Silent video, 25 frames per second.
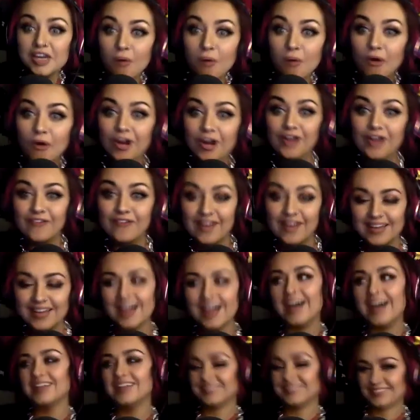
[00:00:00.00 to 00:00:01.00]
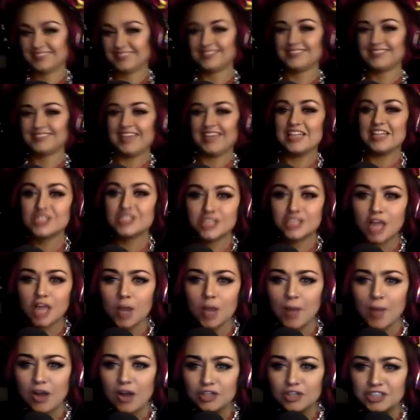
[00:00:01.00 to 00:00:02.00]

walking around. Yeah. In slow motion.